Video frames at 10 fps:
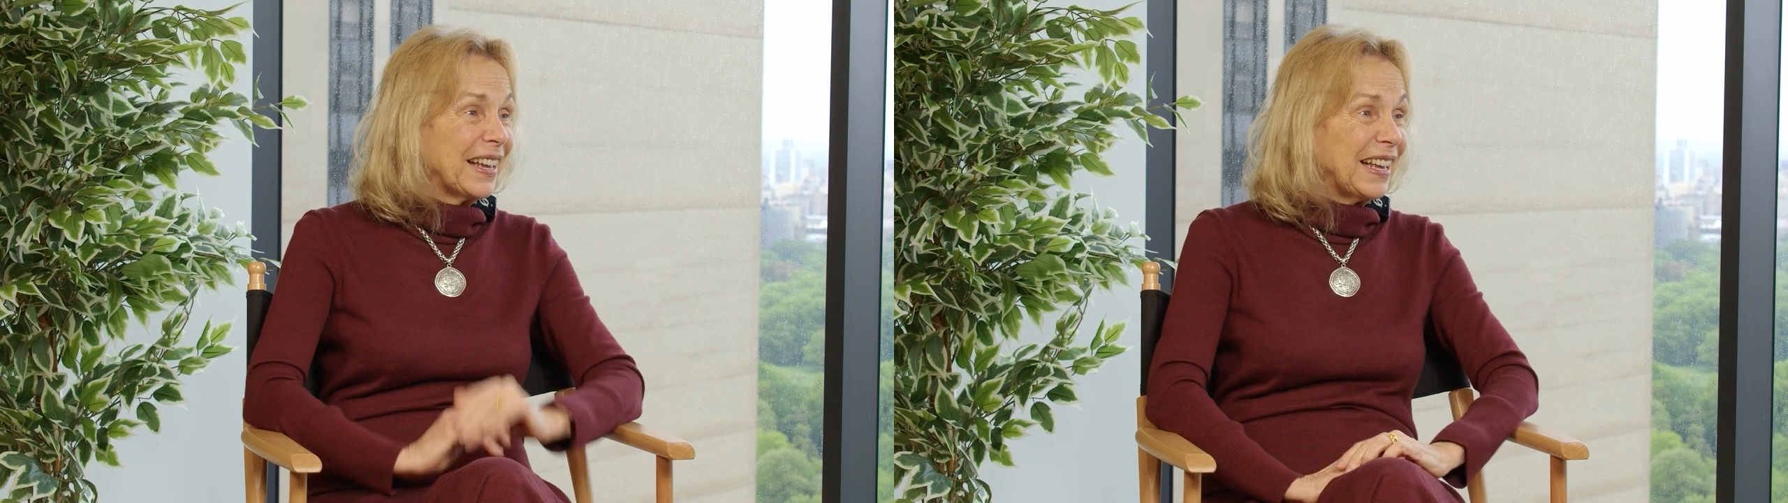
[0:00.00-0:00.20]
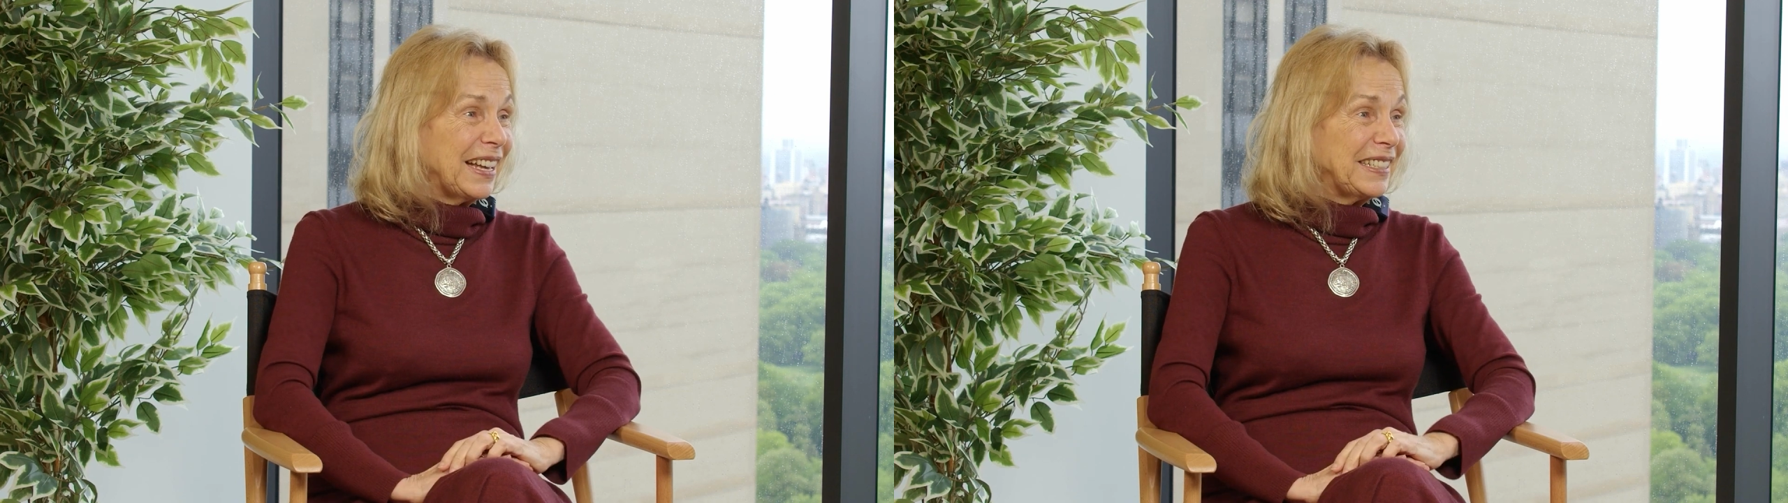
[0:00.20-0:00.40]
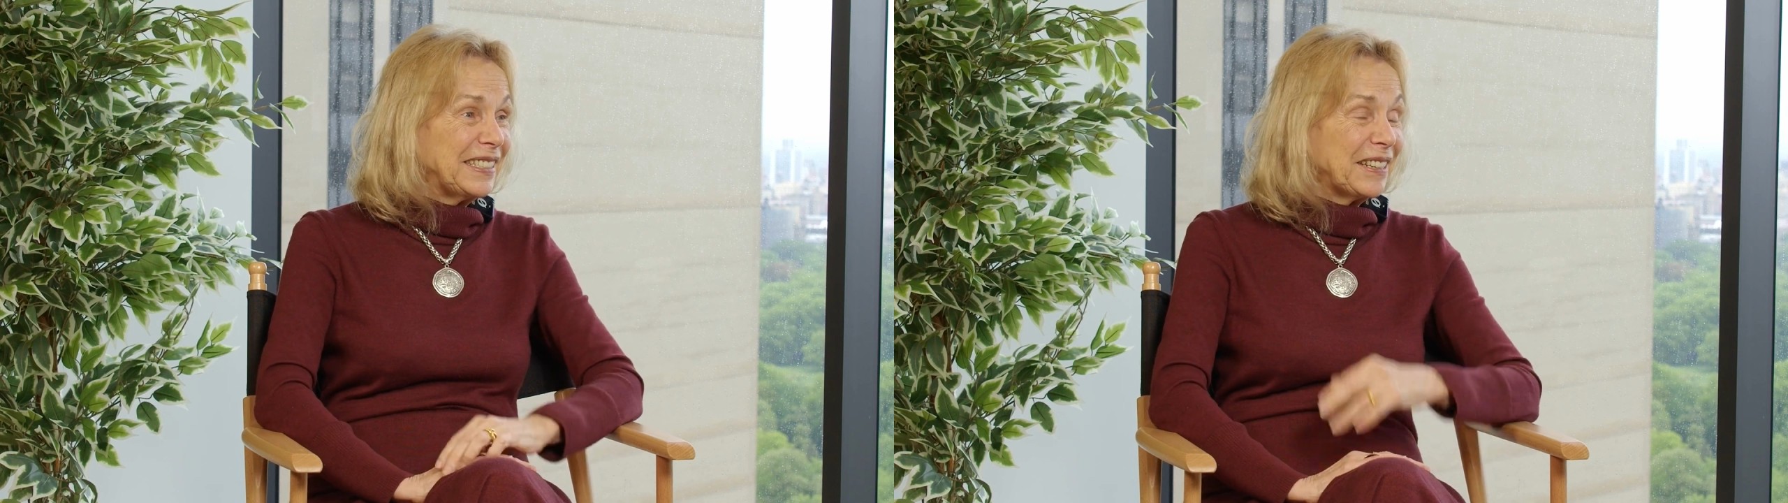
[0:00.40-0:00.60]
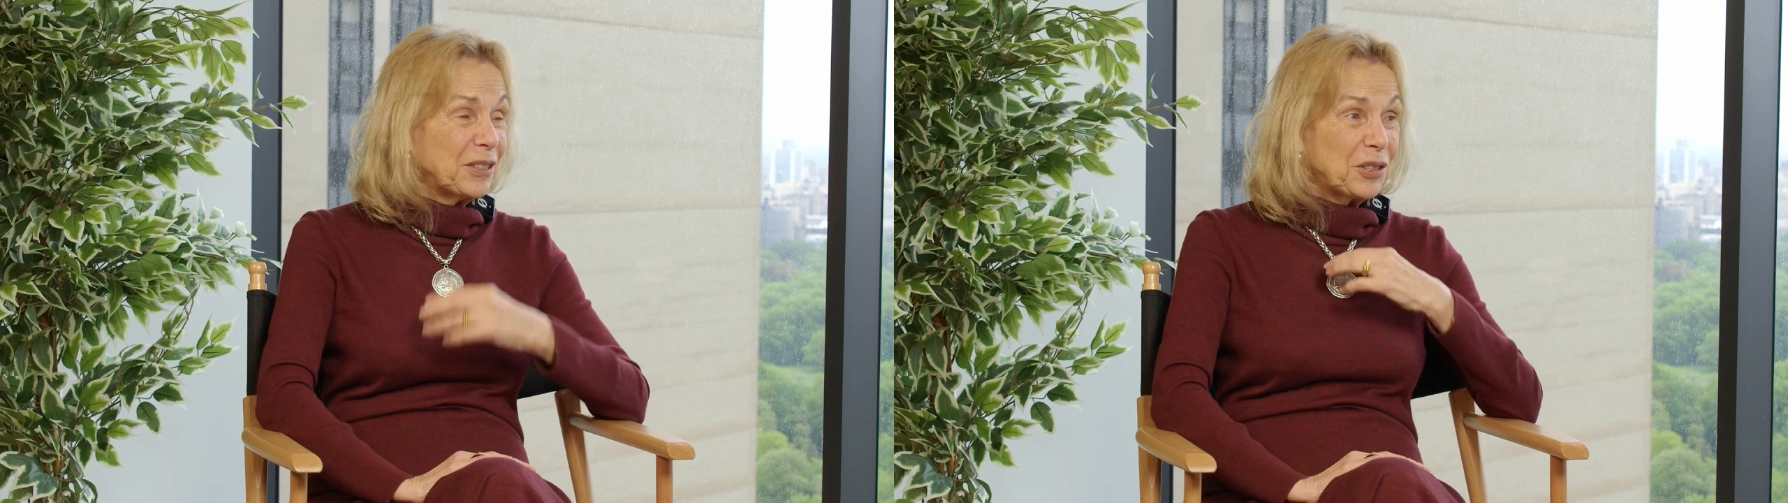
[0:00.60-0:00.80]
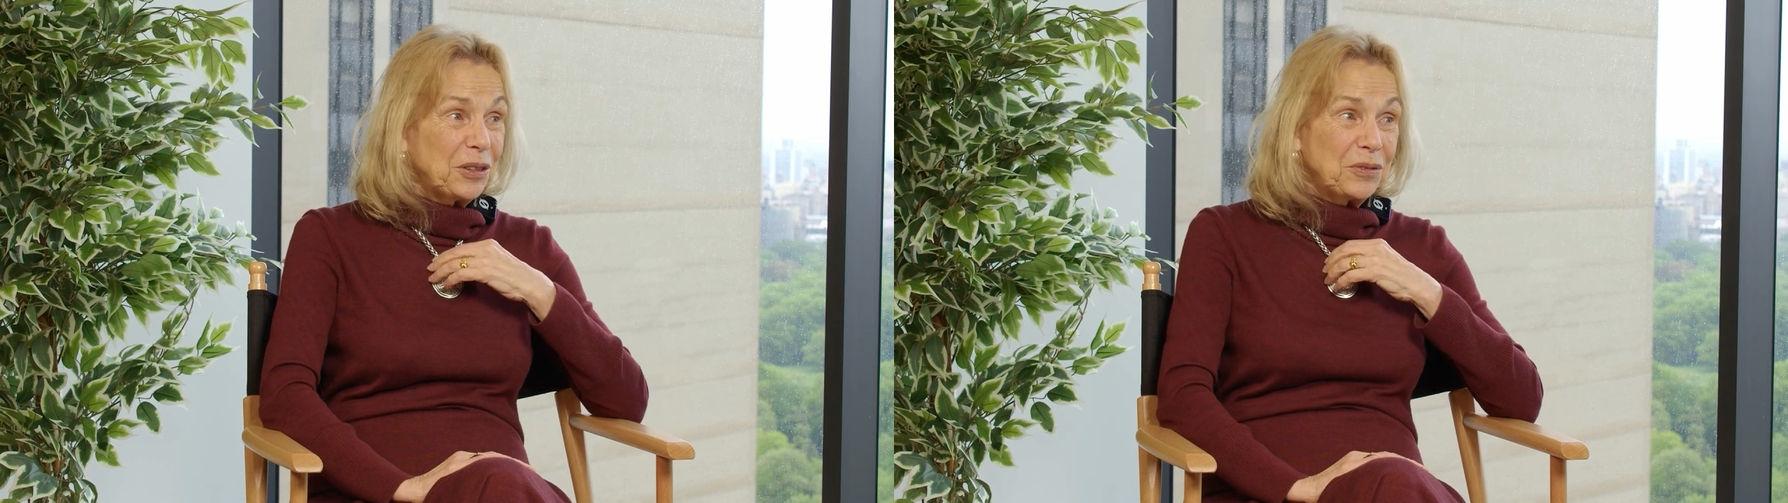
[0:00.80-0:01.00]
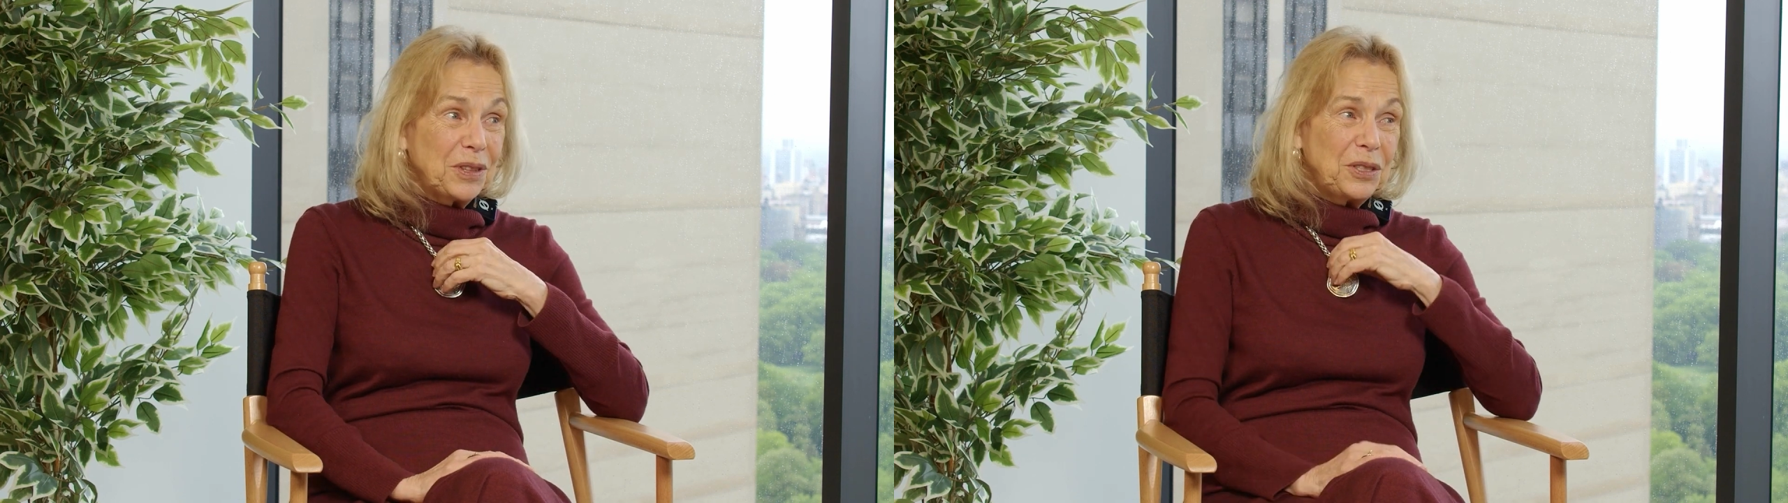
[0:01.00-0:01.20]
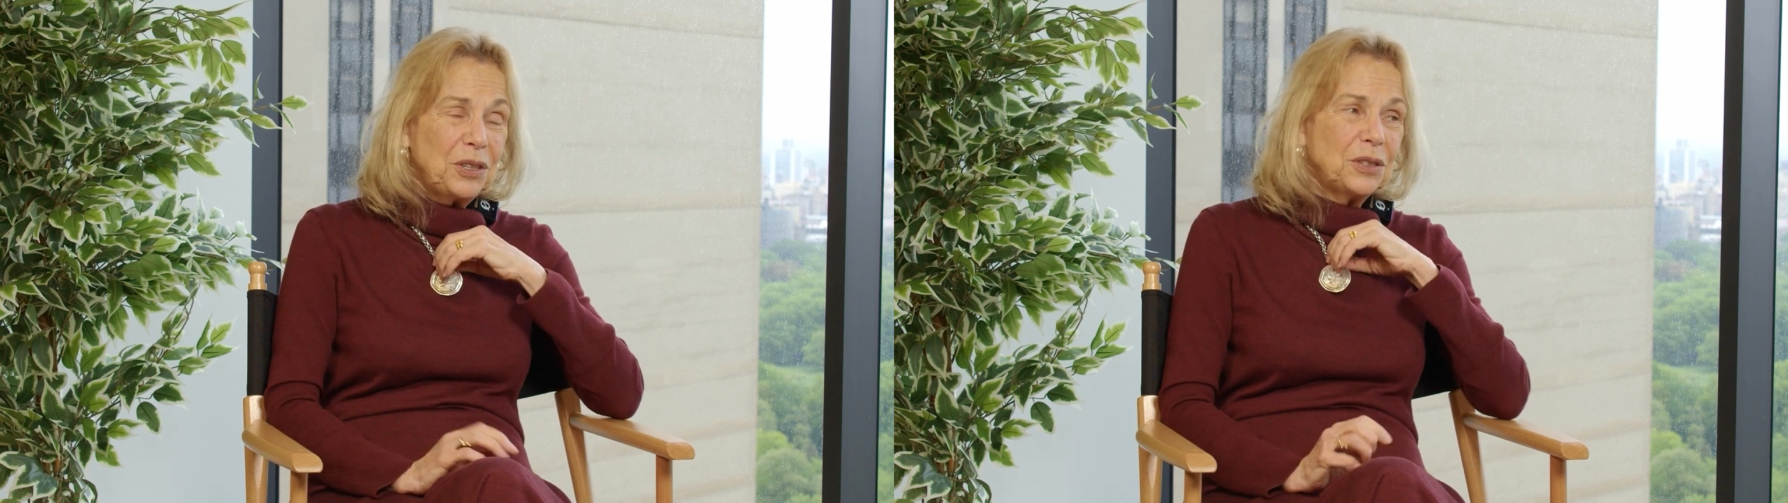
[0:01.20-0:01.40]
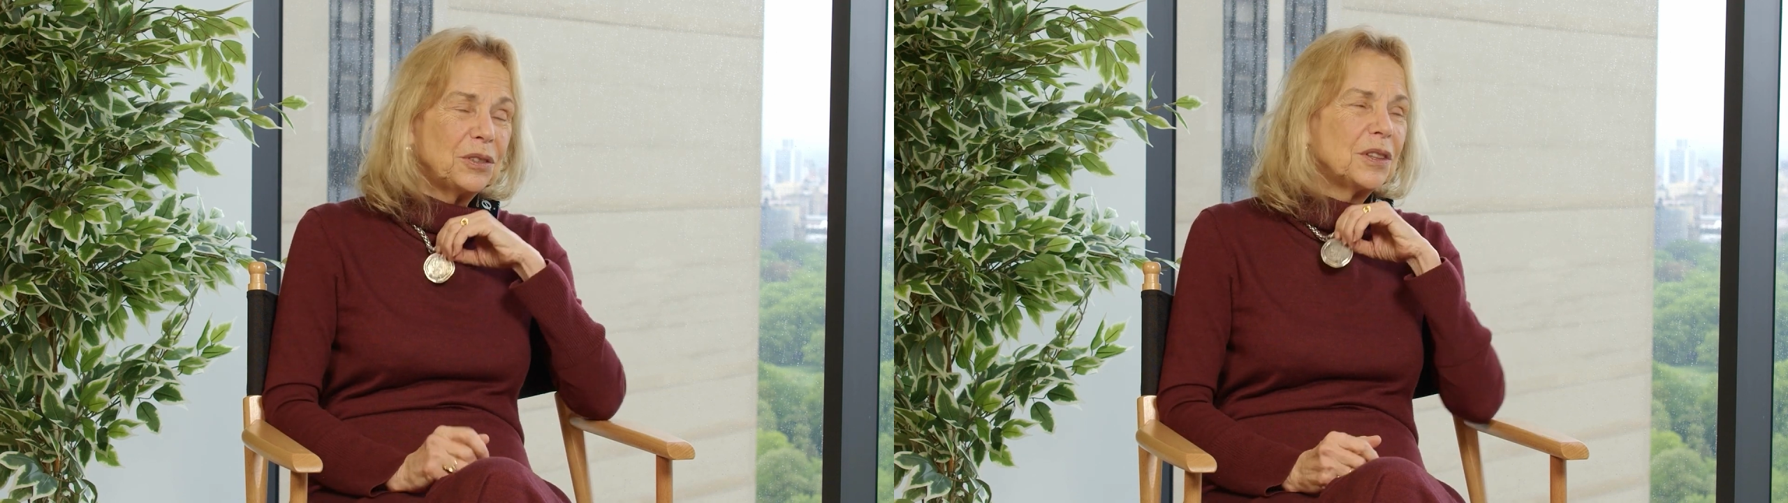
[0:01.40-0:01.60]
And so this
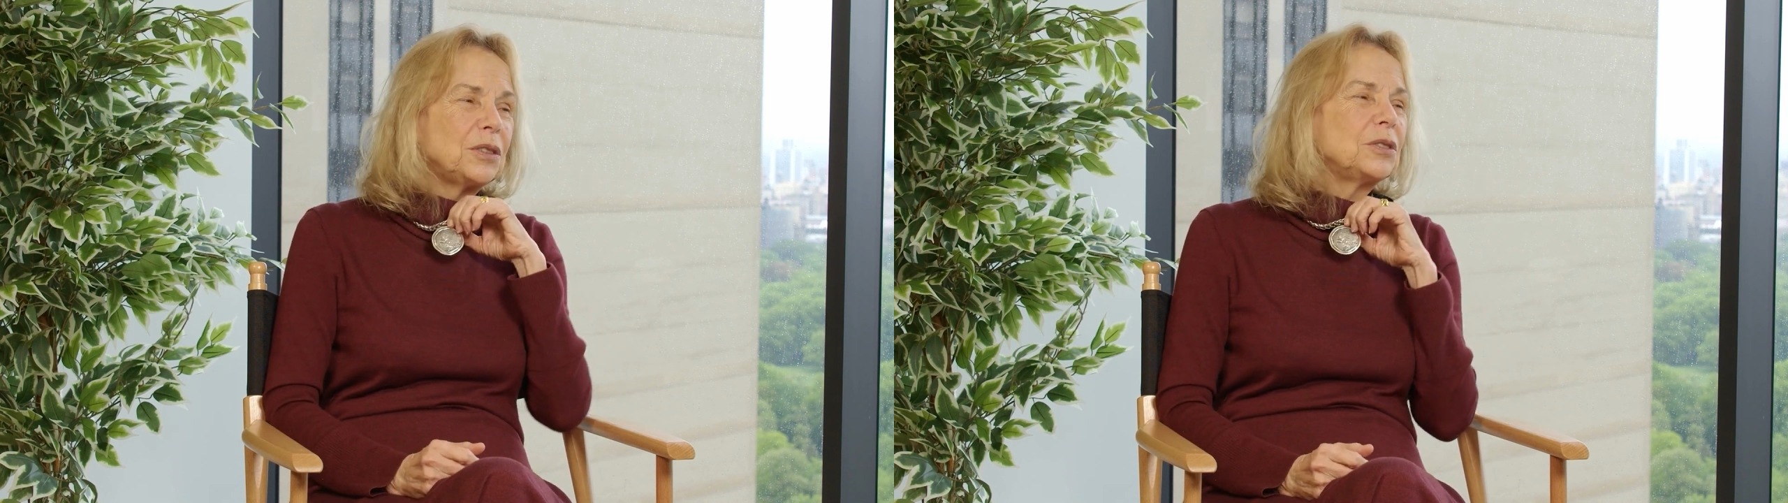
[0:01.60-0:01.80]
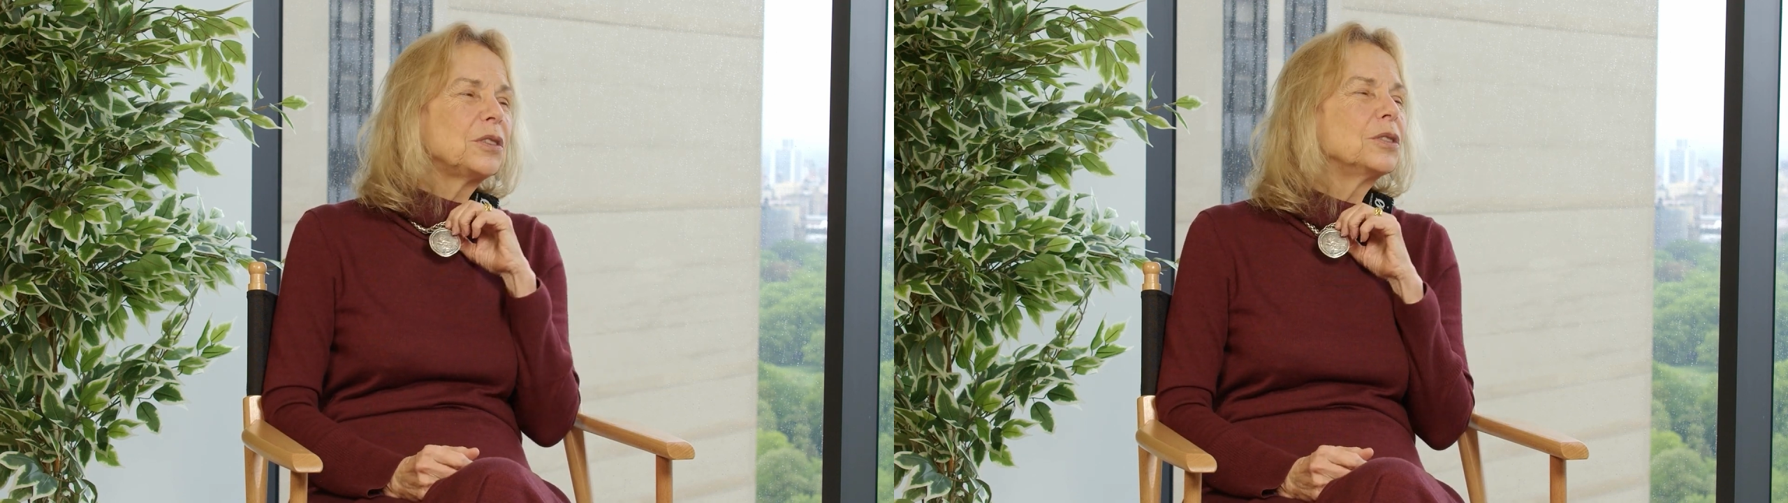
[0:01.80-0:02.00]
is